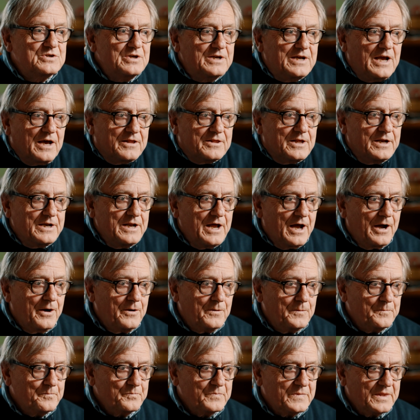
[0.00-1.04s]
together
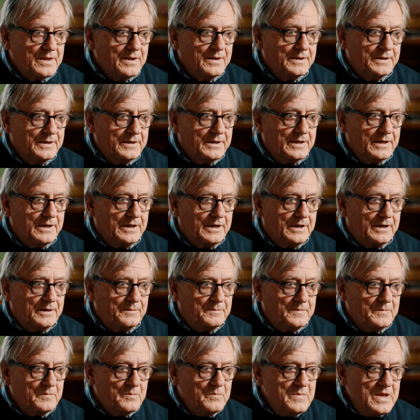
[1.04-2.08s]
now,
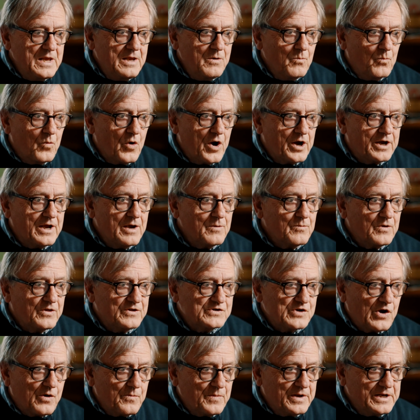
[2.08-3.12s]
me working with
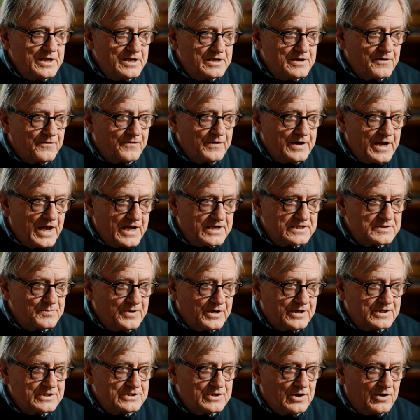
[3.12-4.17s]
so many different
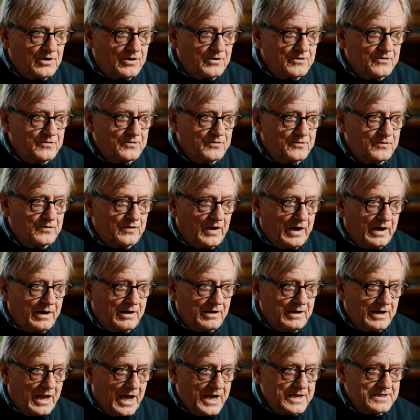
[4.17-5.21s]
aspects of
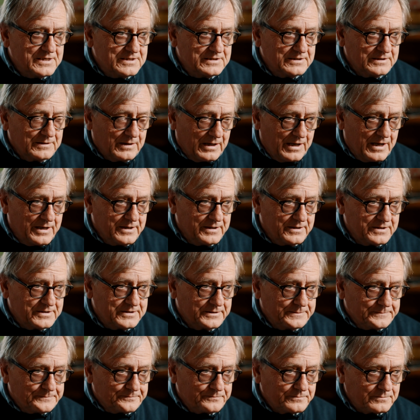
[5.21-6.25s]
light and
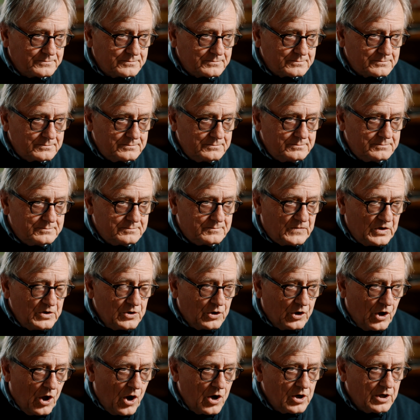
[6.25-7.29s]

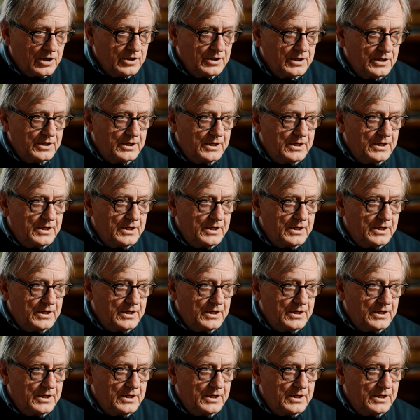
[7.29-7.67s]
clock,